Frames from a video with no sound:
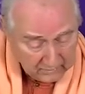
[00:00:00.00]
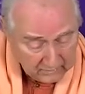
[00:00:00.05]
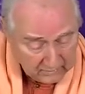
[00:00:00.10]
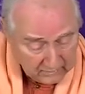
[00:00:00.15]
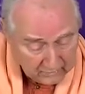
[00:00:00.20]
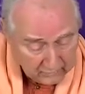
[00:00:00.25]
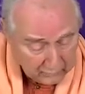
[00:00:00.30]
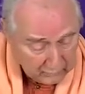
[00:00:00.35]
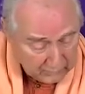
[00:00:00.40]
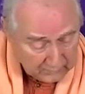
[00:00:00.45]

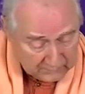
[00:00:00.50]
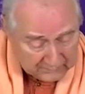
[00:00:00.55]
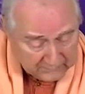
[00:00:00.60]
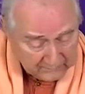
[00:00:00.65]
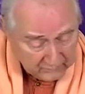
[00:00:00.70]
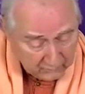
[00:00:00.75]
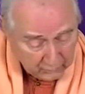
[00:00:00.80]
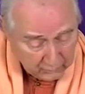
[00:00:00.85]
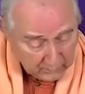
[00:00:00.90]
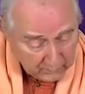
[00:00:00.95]
Who would be
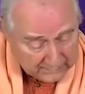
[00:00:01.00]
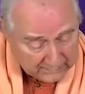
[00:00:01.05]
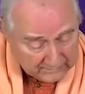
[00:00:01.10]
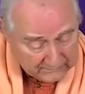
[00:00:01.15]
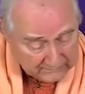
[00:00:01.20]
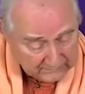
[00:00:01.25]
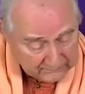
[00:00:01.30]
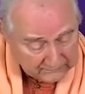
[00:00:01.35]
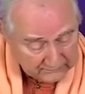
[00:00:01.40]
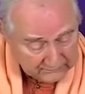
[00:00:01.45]
so
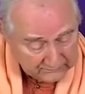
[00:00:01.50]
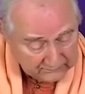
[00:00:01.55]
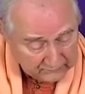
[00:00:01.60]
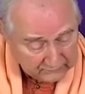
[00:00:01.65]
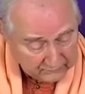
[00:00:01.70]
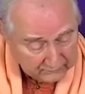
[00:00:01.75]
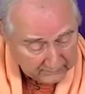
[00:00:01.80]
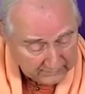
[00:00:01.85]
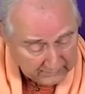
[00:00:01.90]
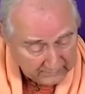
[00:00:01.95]
reckless as to
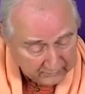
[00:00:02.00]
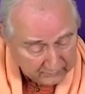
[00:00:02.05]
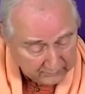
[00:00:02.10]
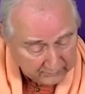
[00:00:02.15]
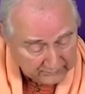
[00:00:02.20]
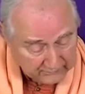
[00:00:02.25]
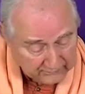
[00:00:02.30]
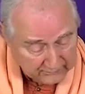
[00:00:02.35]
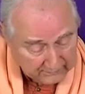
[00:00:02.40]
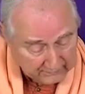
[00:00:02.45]
meddle
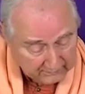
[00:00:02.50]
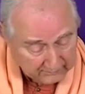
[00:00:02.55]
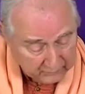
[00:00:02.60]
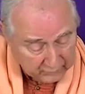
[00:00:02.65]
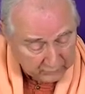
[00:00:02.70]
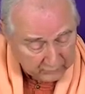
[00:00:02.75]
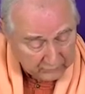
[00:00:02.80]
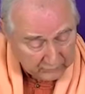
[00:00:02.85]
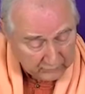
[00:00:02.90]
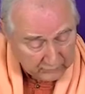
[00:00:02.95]
with them
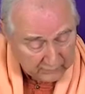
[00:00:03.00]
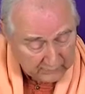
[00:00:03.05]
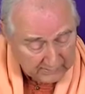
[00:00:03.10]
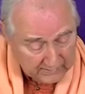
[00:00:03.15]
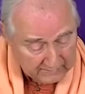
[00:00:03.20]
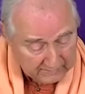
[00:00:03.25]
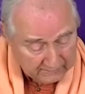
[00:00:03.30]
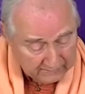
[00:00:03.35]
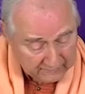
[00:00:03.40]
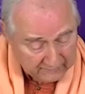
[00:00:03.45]
or
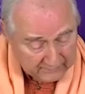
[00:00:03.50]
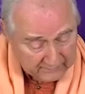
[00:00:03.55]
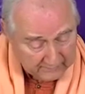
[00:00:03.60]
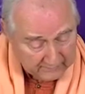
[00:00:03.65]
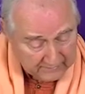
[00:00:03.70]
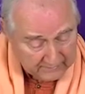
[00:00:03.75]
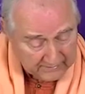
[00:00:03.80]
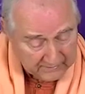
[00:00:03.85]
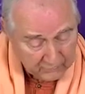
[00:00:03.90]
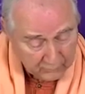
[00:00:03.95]
create for them
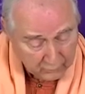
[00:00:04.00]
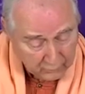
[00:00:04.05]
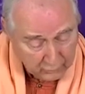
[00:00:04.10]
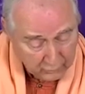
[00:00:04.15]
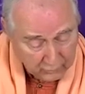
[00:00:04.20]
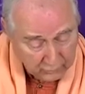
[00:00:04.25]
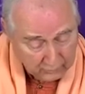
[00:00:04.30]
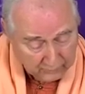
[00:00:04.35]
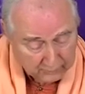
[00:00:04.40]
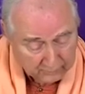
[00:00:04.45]
any
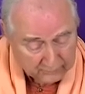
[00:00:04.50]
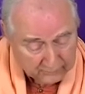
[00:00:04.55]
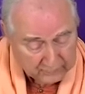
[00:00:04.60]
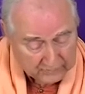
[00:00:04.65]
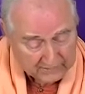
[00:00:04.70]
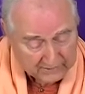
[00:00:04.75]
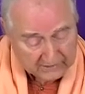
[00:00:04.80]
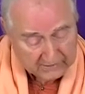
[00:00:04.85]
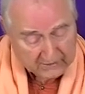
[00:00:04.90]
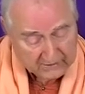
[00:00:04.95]
room to
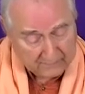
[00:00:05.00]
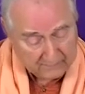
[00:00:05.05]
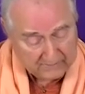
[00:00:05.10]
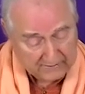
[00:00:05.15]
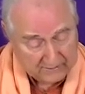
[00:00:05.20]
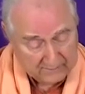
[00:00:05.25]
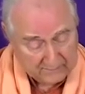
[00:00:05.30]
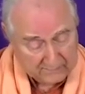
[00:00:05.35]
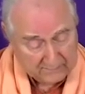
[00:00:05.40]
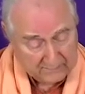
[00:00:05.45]

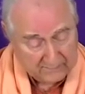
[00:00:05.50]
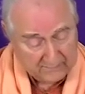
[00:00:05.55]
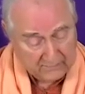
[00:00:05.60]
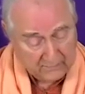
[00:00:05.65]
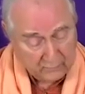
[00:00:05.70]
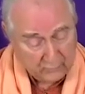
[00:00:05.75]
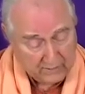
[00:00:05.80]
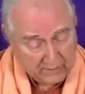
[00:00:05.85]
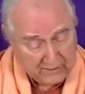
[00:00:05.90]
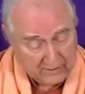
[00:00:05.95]
incubate in the
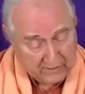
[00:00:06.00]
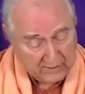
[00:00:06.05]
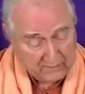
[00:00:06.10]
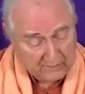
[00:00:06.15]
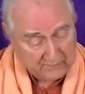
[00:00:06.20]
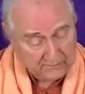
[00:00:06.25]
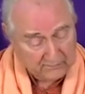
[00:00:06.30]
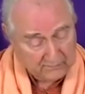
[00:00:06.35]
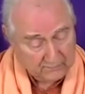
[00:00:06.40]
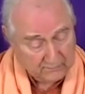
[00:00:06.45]
weak,
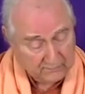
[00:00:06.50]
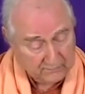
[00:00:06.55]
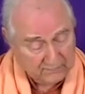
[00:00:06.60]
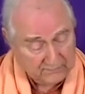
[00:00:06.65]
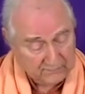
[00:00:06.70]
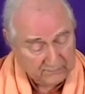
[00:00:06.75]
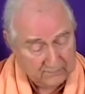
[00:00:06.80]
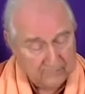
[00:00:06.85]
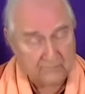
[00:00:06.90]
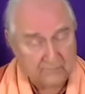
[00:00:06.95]

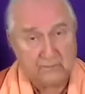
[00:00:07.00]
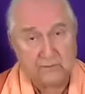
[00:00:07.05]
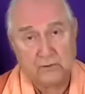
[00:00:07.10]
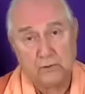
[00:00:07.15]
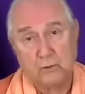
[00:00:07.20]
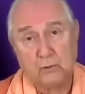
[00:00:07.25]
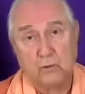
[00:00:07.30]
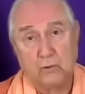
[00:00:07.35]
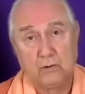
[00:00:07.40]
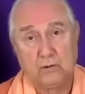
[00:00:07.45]
submissive,
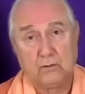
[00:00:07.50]
dual